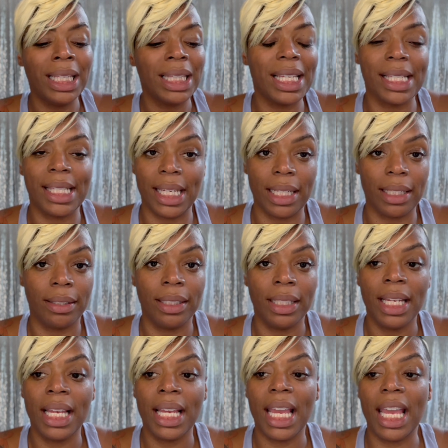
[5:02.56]

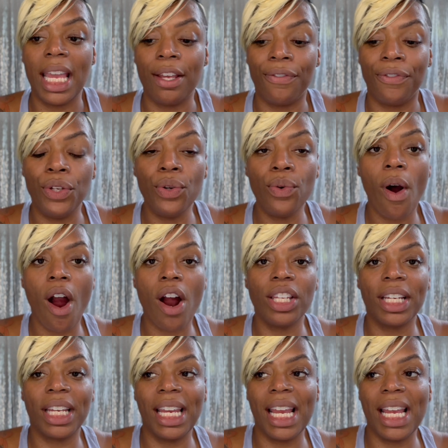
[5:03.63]
listen, if you are
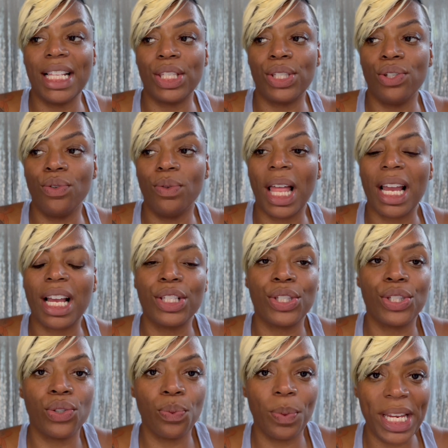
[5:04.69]
looking into like a
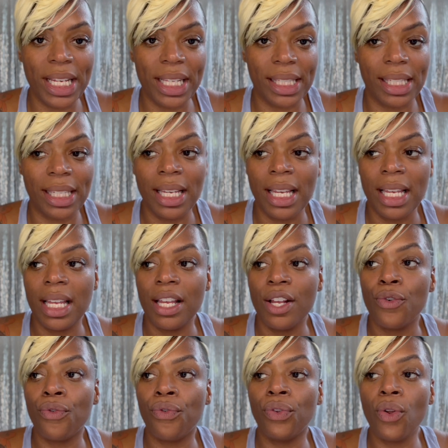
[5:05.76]
sweet
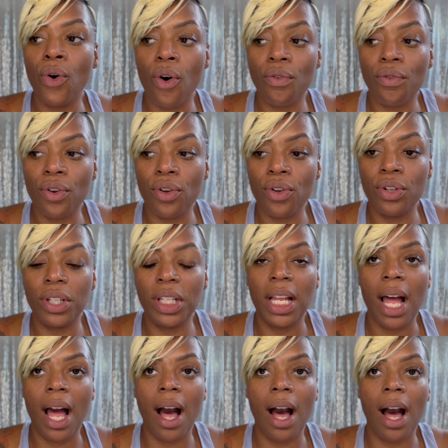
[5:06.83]
floral,
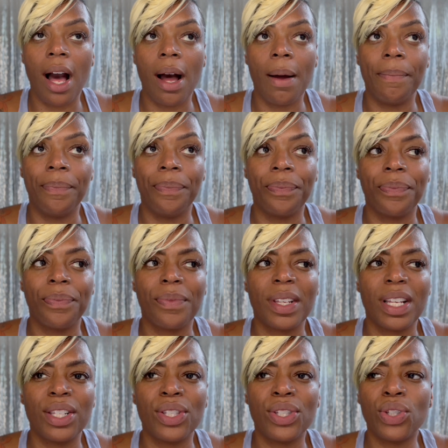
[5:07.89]

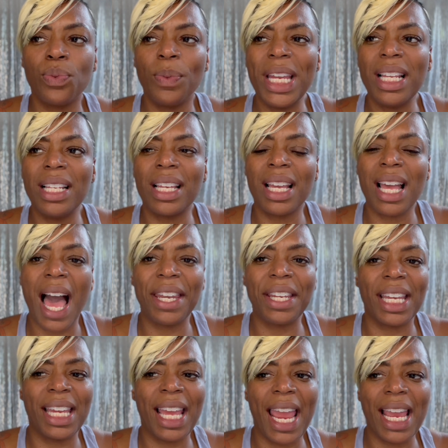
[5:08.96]
sweet kind
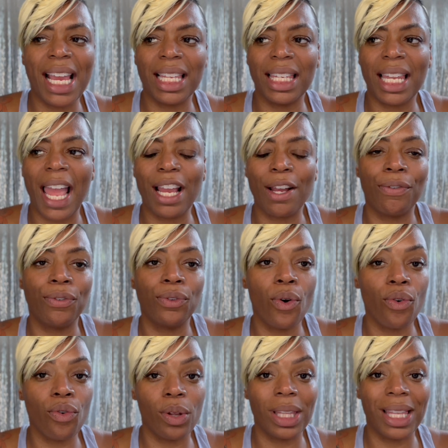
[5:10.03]
of cake, like
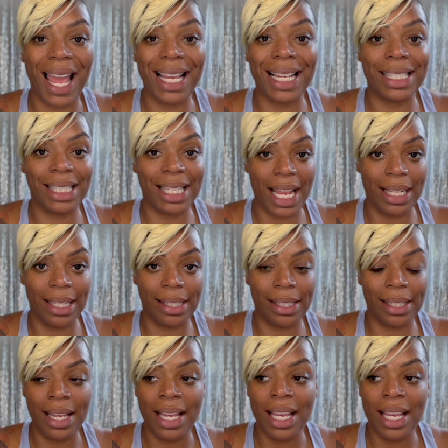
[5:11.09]
floral like scent,